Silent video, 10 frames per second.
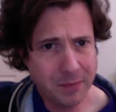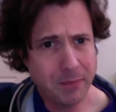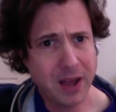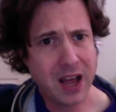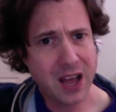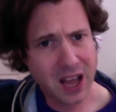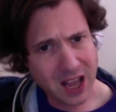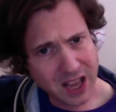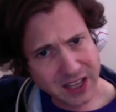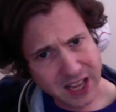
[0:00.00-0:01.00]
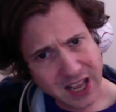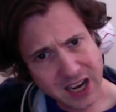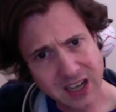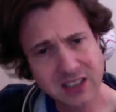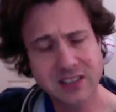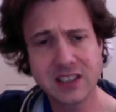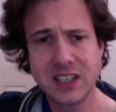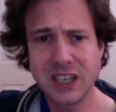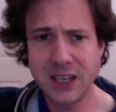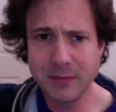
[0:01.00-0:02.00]
by that all
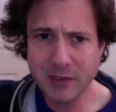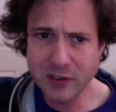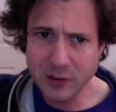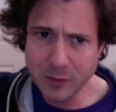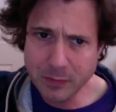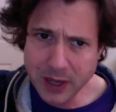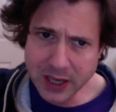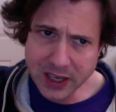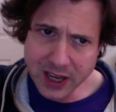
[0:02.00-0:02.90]
seem to be